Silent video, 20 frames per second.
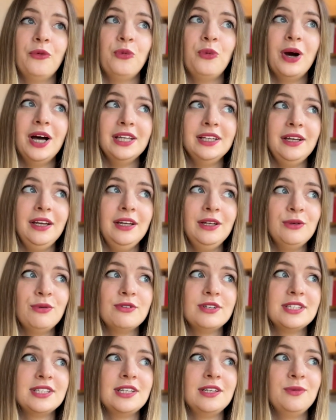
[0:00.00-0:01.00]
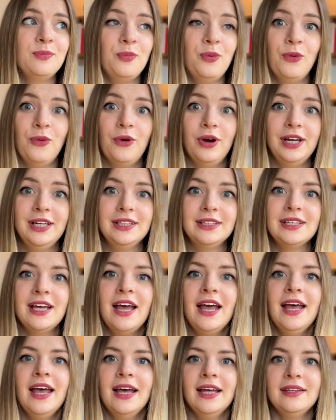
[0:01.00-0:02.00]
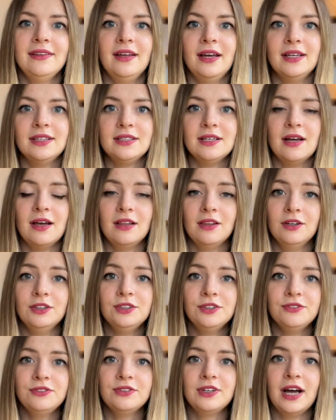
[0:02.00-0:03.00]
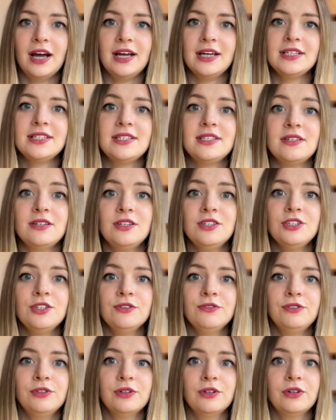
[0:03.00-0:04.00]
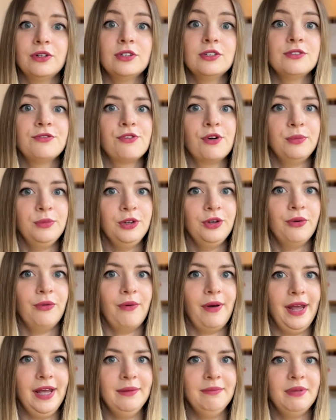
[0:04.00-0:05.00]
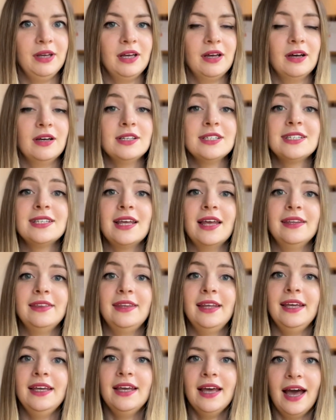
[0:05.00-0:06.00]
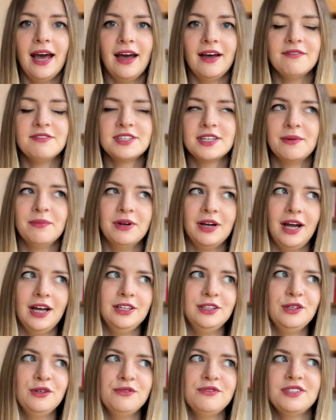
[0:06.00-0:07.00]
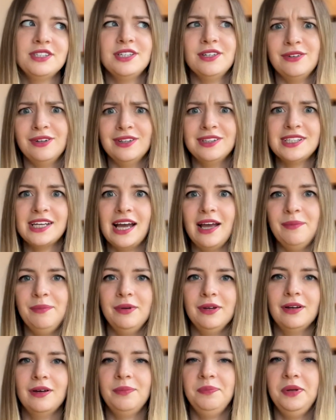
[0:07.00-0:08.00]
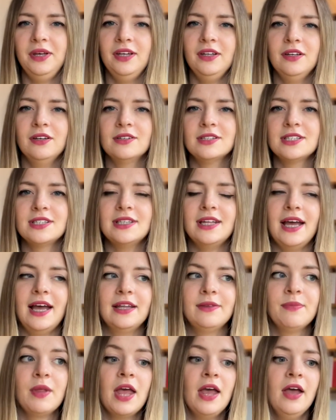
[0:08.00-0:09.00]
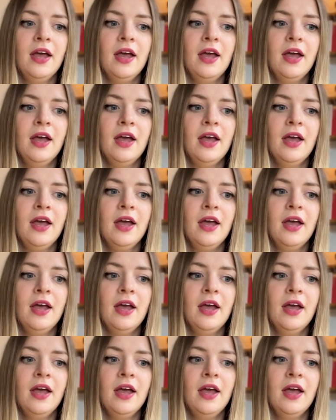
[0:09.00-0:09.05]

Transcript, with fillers: one interesting point that a lot of guys searching for girls from Ukraine because they have some kind of stereotypic opinions that